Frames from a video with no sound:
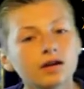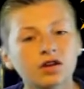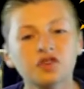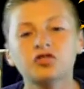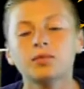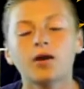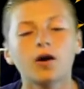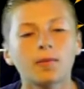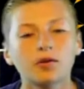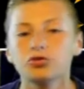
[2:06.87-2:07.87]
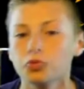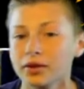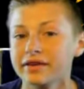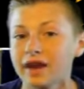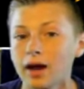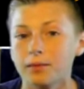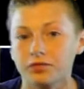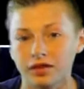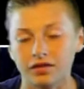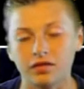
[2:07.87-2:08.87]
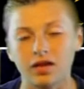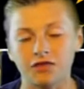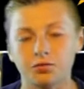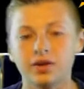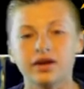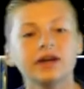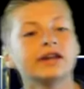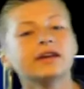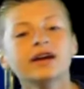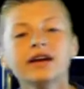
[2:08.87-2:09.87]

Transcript: touched the ball about 20 times last week, and